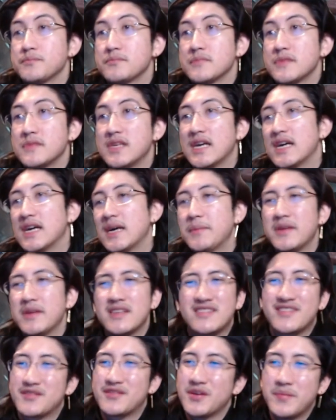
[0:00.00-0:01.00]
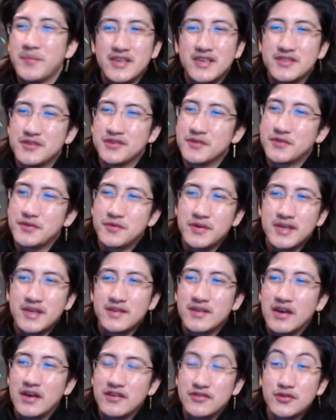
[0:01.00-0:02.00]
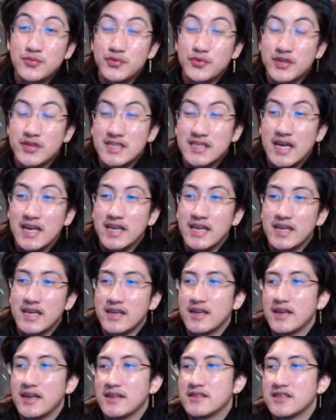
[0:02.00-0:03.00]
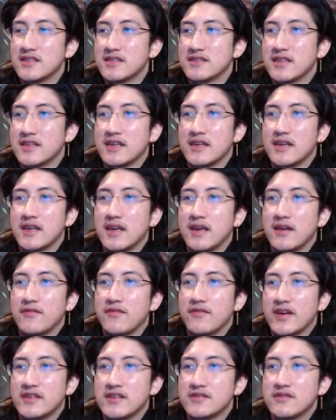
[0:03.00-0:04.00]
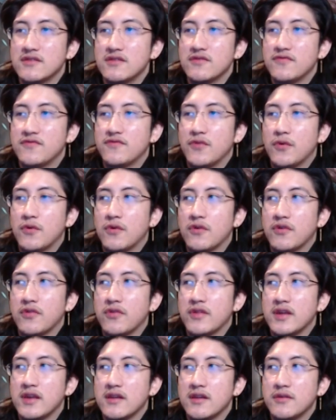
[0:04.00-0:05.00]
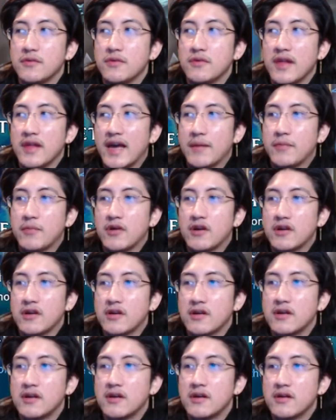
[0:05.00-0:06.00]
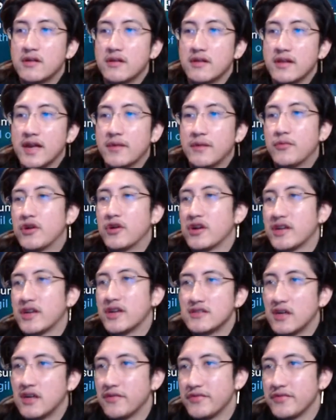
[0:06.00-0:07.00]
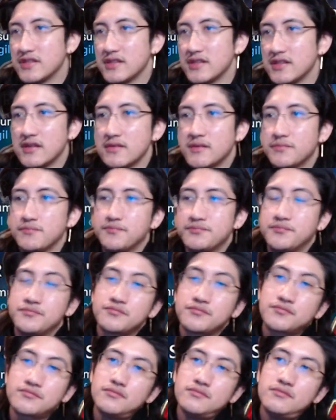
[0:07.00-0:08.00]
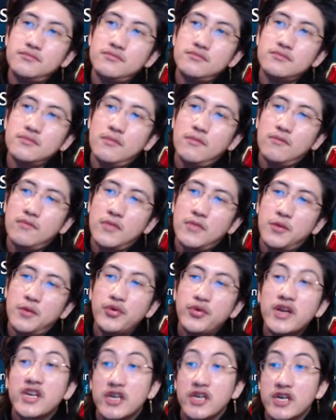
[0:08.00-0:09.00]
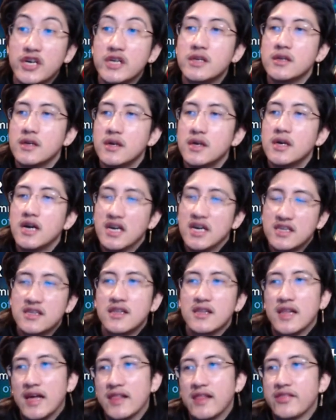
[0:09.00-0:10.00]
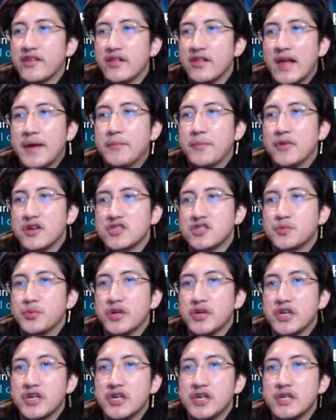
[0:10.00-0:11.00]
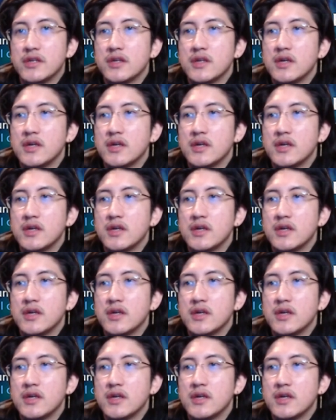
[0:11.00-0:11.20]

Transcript: yeah, I mean, it's a 3 mana 2/3, not super exciting. It's just like a vessel for the new landmark. The landmark is obviously pretty good. I think the landmark's pretty good.